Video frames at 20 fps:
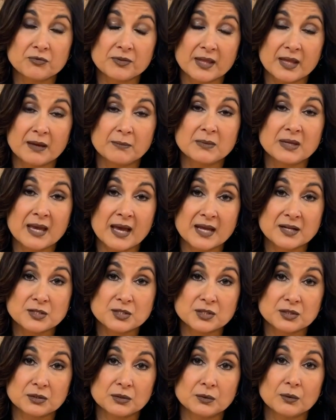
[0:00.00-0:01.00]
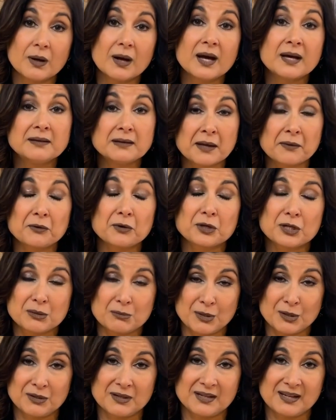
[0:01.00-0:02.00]
them yet to another
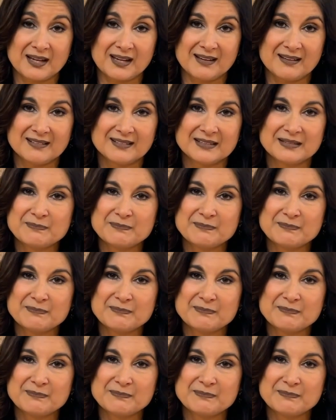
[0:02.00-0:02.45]
community.